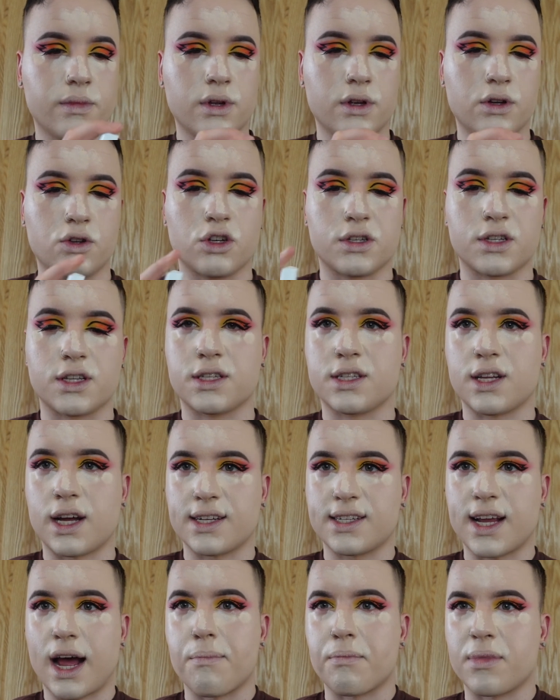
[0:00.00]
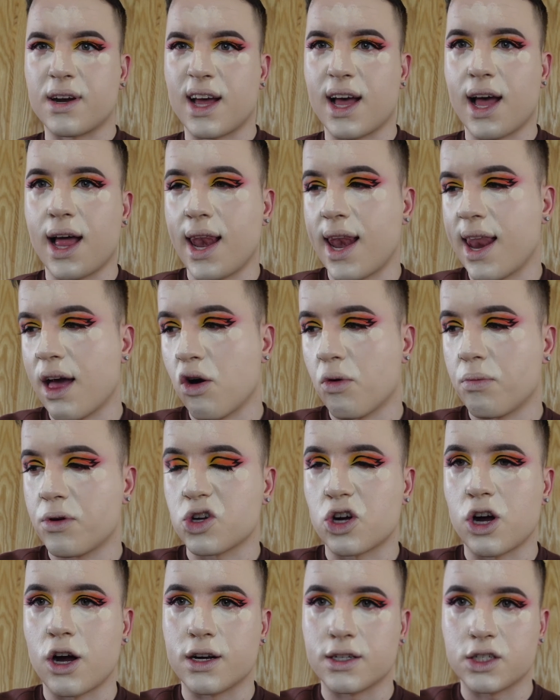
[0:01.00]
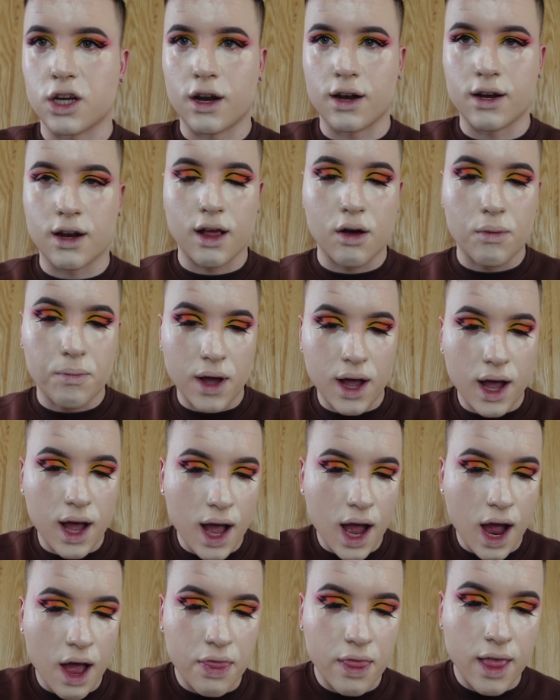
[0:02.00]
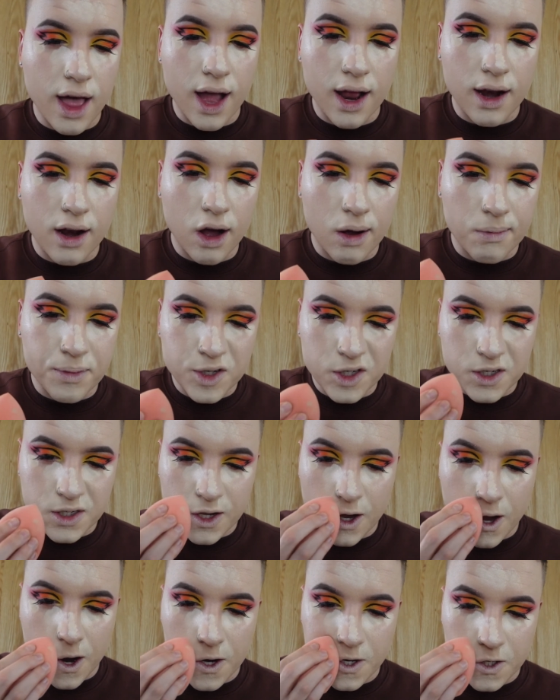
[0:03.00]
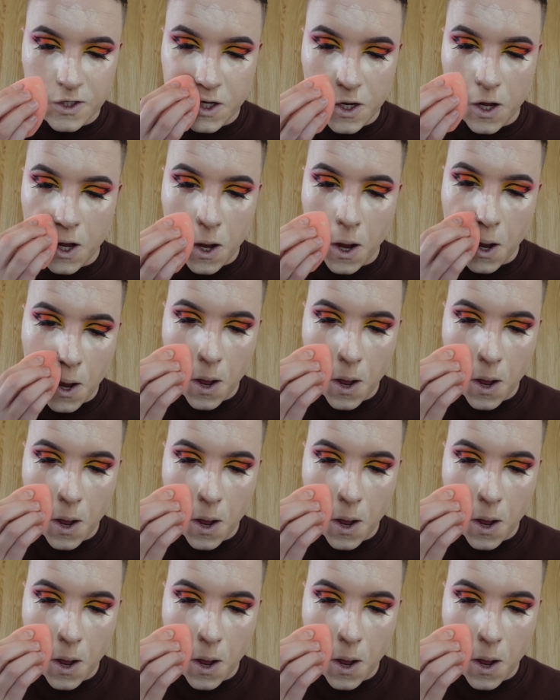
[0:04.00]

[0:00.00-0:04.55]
just to dampen it a little bit, I'm tanning that bit, and then I'm just going to